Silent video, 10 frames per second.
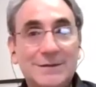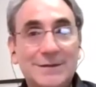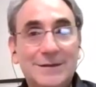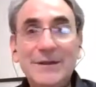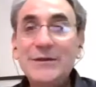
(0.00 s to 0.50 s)

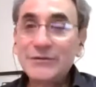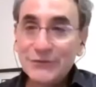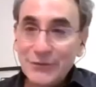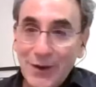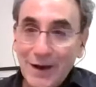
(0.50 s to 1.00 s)
because you
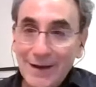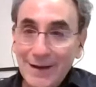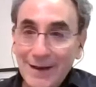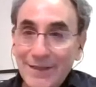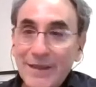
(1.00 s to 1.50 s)
know why?
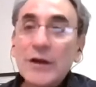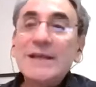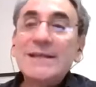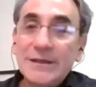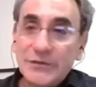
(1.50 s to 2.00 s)
They're
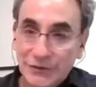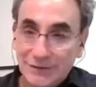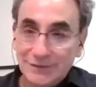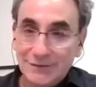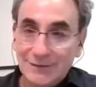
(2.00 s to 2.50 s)
intentional.
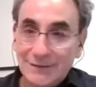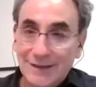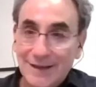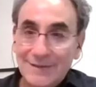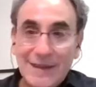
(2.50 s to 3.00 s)

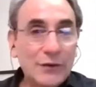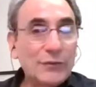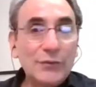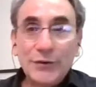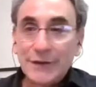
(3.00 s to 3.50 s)
They go
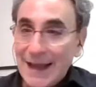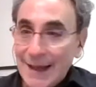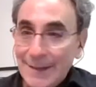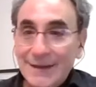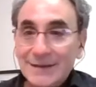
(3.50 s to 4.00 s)
through their
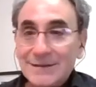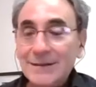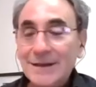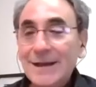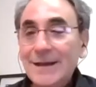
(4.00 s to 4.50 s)
cabinets,
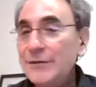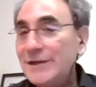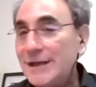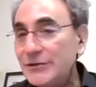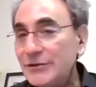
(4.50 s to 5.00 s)
in their
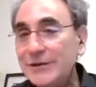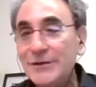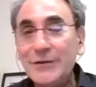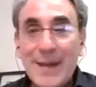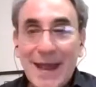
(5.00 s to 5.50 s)
kitchen, in
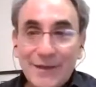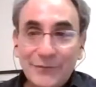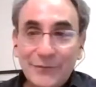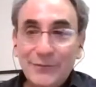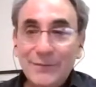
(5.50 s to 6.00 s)
their
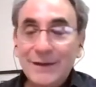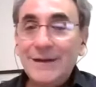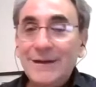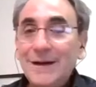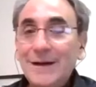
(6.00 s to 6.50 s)
bathroom,
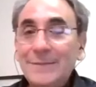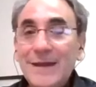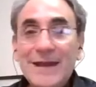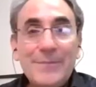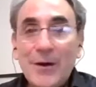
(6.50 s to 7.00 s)
uh,
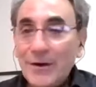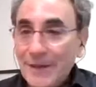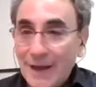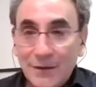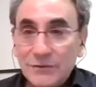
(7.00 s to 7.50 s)
any part of the
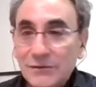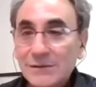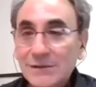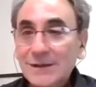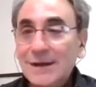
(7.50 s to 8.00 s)
house,
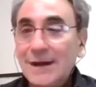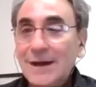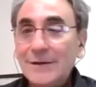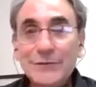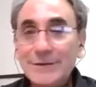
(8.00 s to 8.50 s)

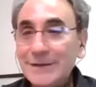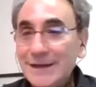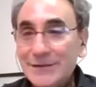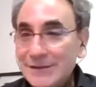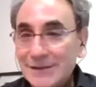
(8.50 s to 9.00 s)
under their
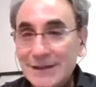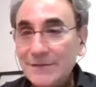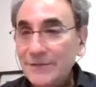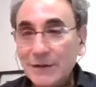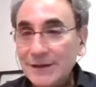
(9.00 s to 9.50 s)
kitchen sink
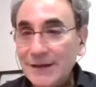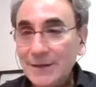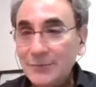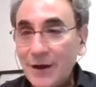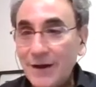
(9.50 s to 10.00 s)
for cleaning
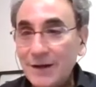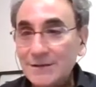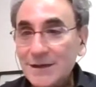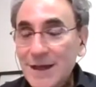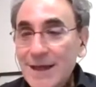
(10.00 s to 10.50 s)
products.
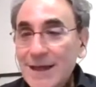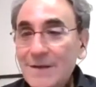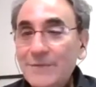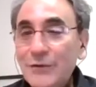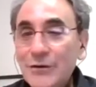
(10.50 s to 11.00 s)

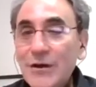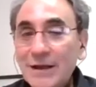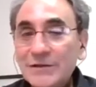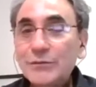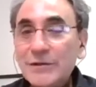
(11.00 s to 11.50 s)
If you're not
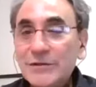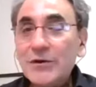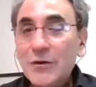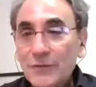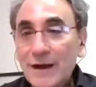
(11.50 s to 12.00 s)
switching
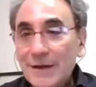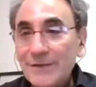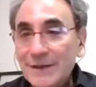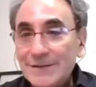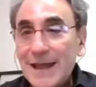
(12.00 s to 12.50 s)
over
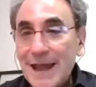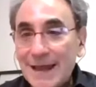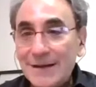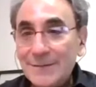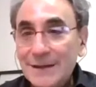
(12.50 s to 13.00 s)
everything to
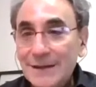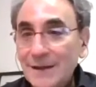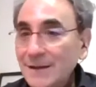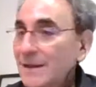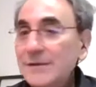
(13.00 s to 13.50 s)
Atomy,
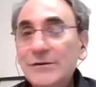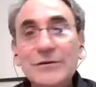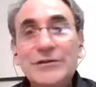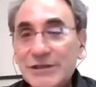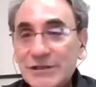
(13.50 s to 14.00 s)
then you're
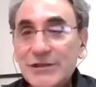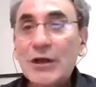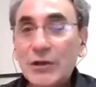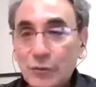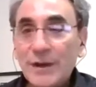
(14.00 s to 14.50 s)
just not
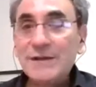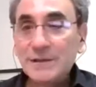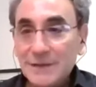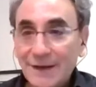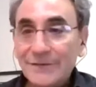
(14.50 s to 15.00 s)
crazy
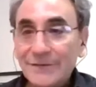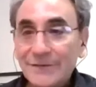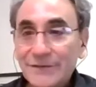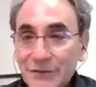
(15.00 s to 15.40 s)
enough. So,